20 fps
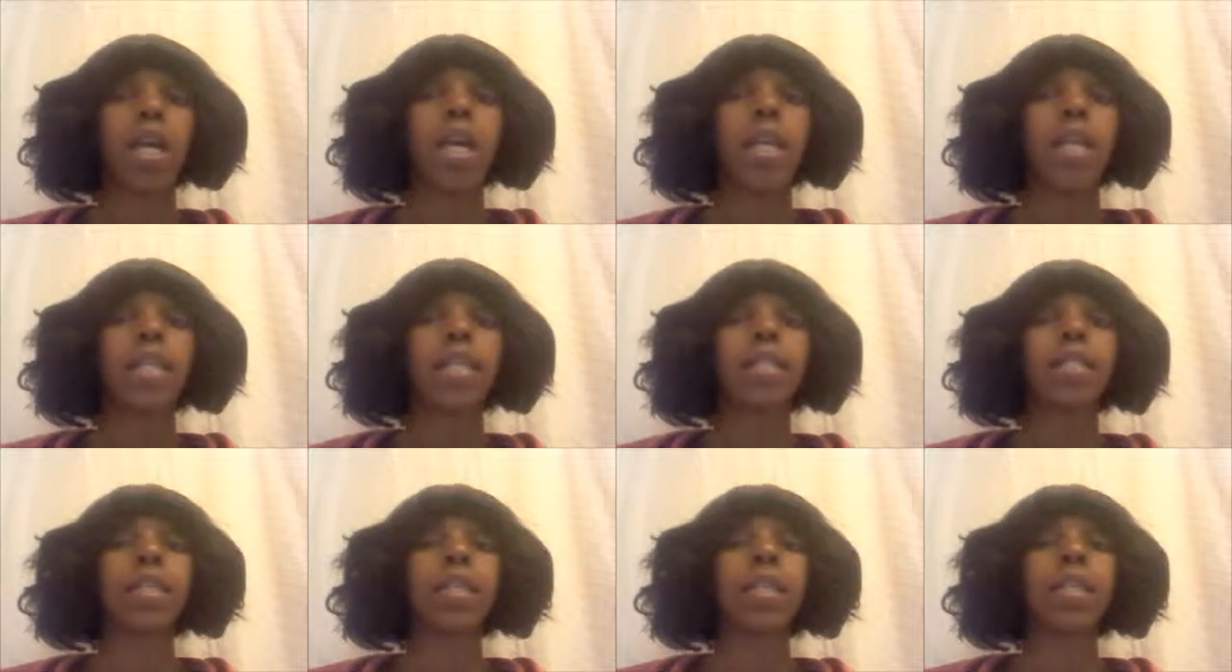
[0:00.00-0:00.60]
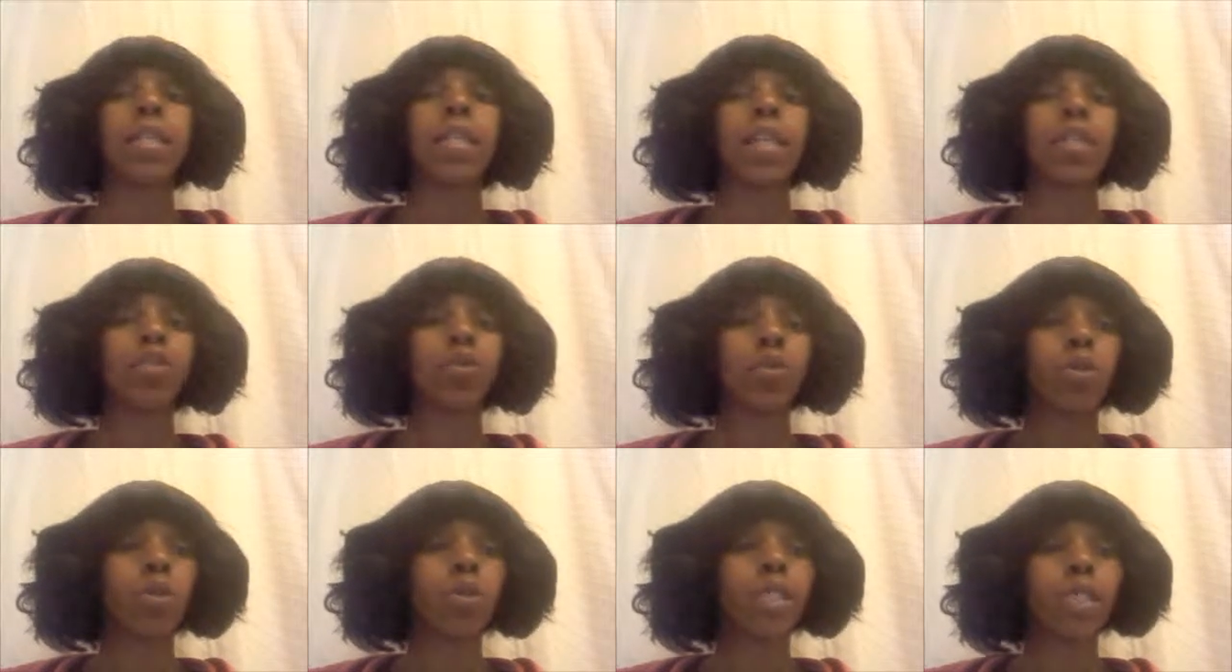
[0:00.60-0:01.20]
It is an
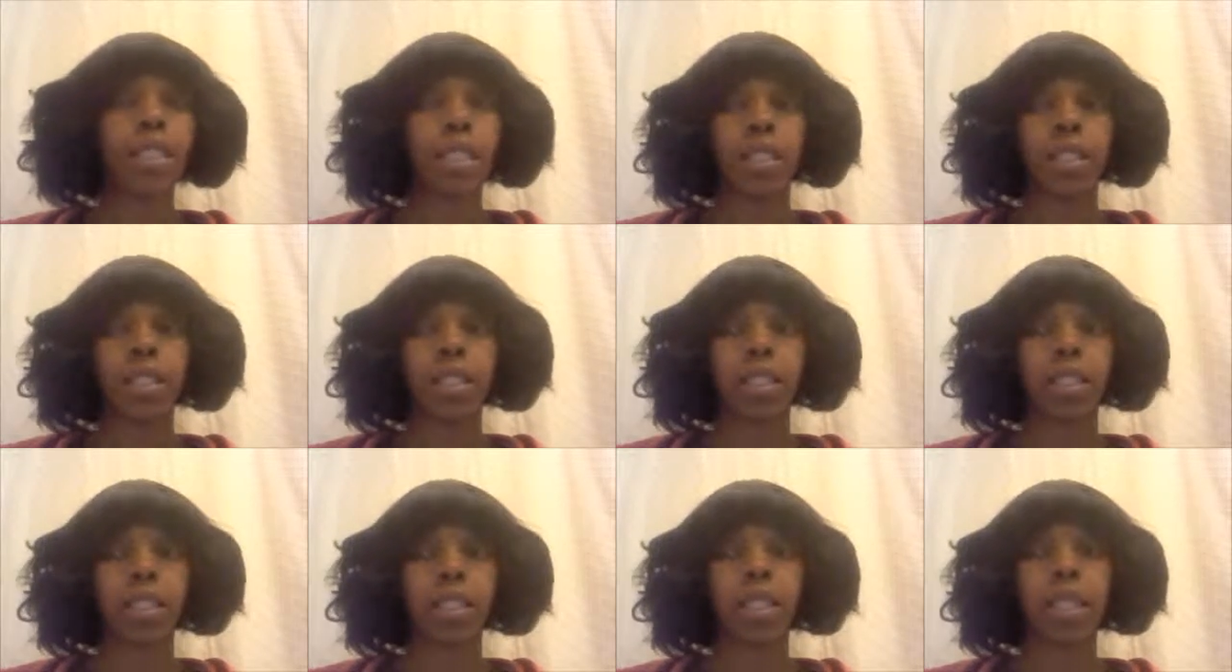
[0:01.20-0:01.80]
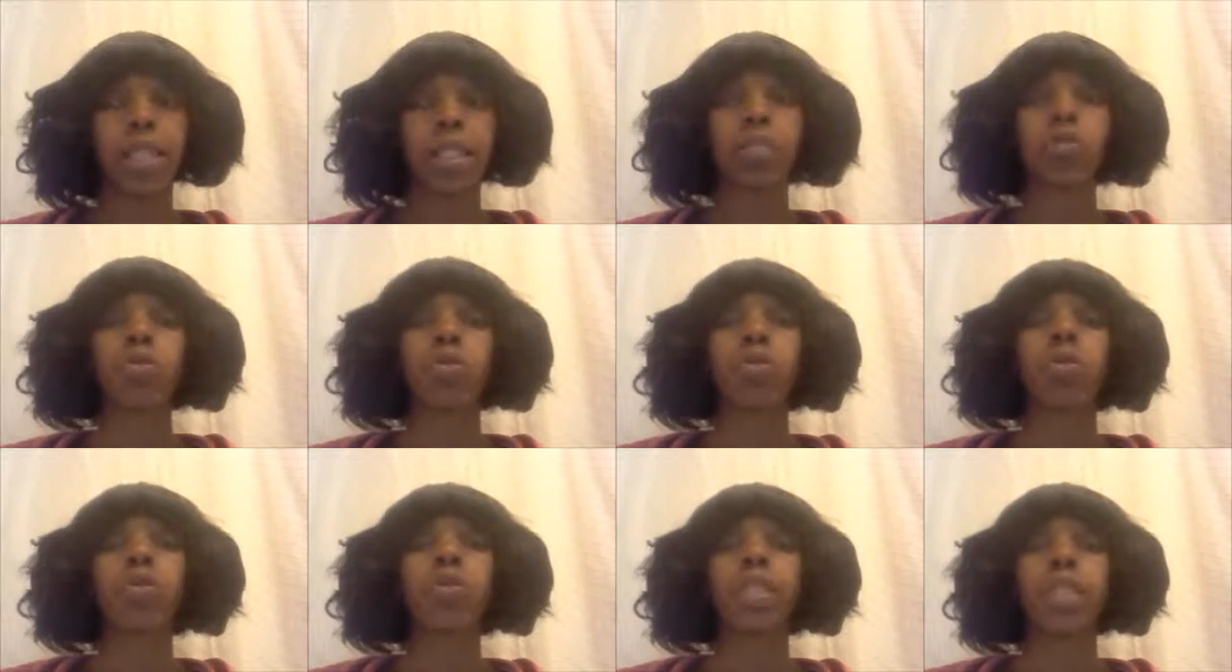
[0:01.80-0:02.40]
electrical
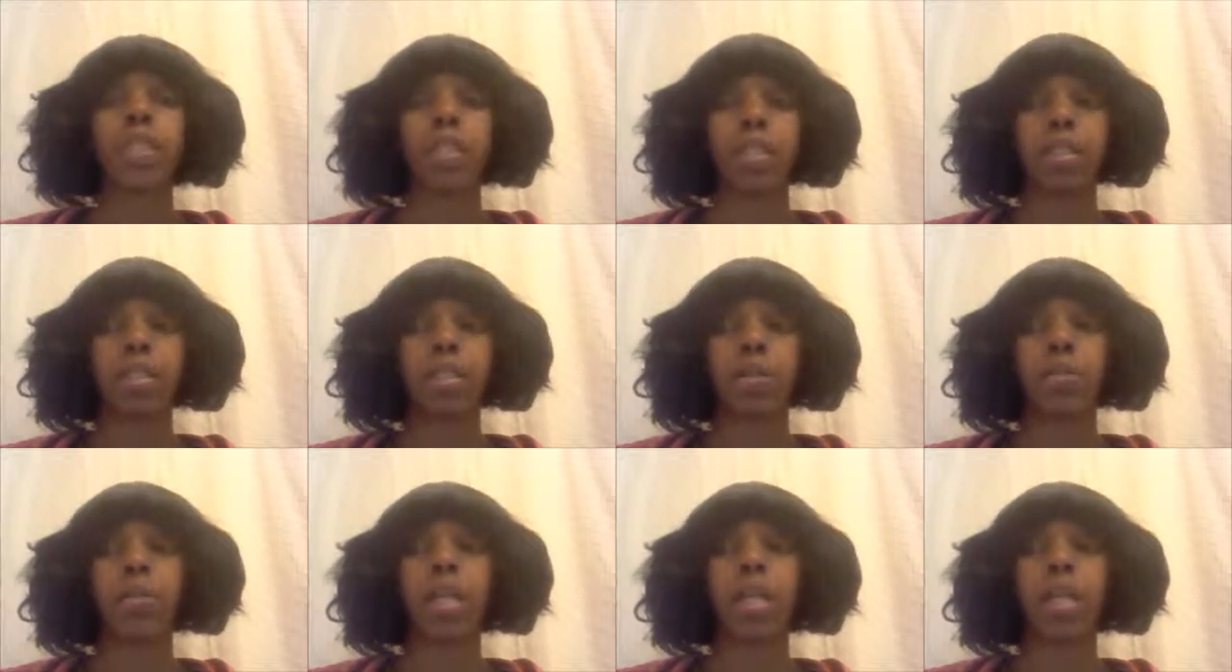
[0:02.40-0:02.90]
system